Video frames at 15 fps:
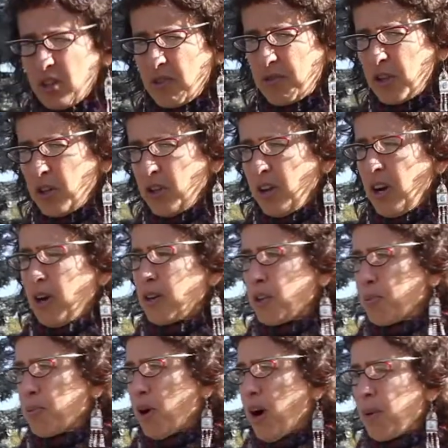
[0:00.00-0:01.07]
of your
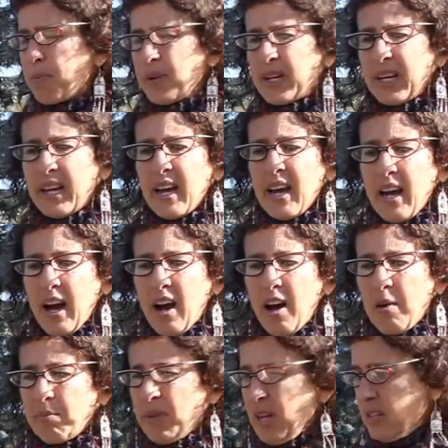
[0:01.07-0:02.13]
property,
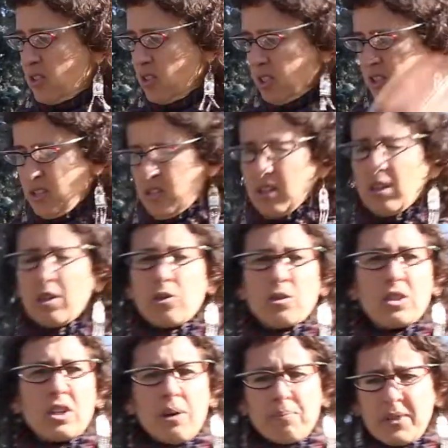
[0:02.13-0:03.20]
and just
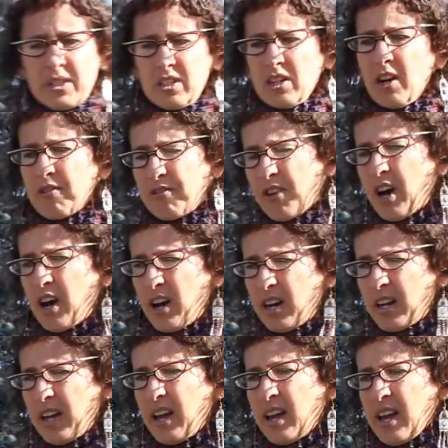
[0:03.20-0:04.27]
dump the stuff
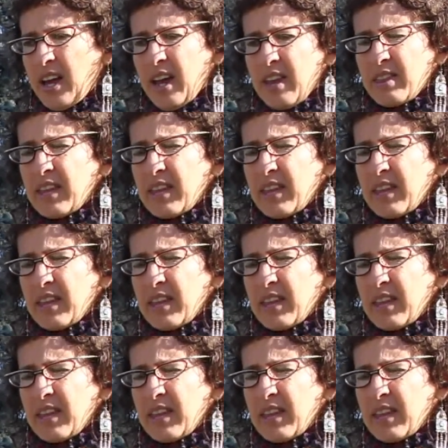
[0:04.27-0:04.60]
in